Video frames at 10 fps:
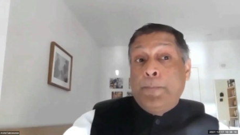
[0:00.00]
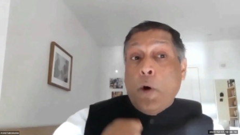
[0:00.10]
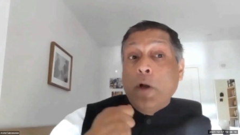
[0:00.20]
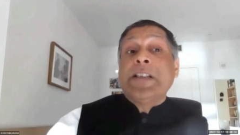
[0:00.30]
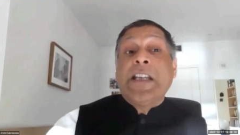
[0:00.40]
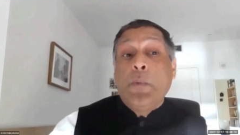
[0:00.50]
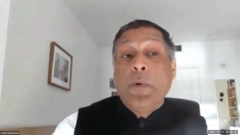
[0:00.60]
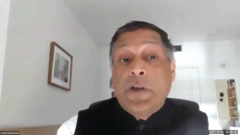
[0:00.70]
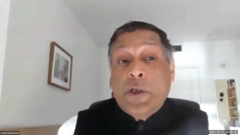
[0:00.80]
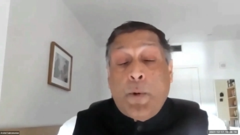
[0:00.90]
policy
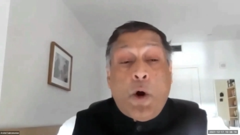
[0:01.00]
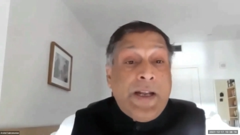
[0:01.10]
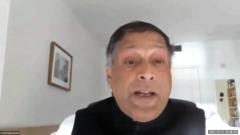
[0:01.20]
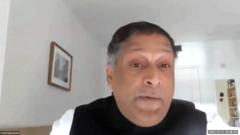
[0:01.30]
will respond